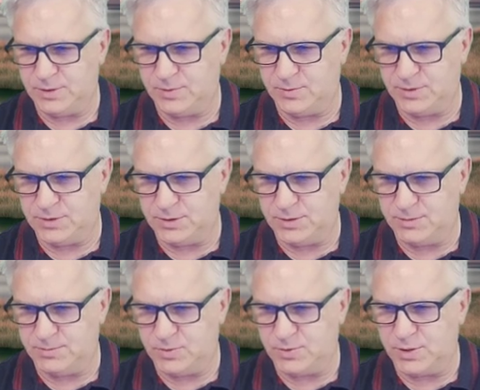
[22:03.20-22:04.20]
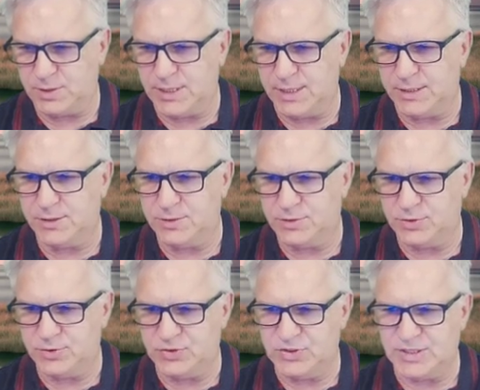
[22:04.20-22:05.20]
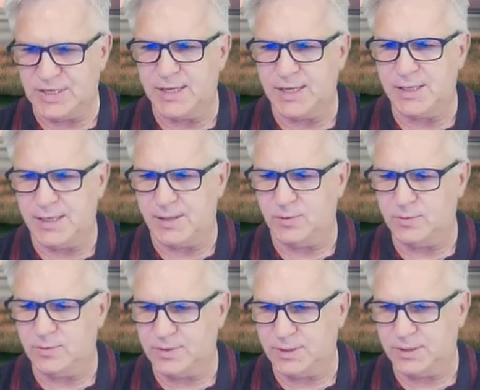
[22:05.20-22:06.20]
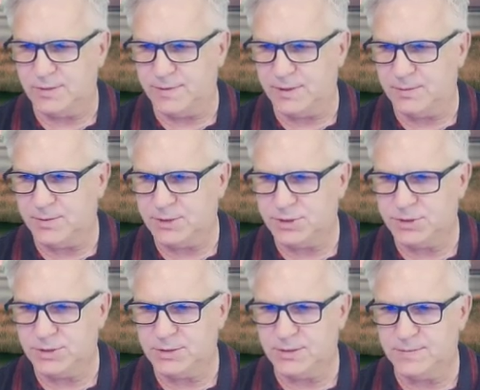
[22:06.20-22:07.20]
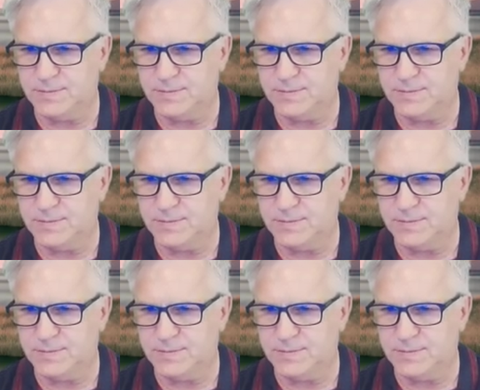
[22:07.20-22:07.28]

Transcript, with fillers: we don't want to learn more online just scan now thank you very much